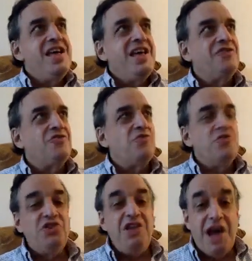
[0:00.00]
It's
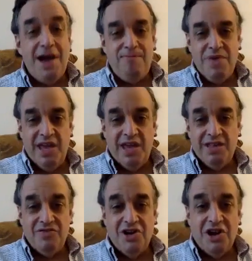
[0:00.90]
really not being
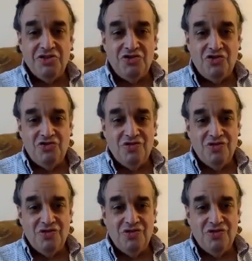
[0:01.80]
in touch.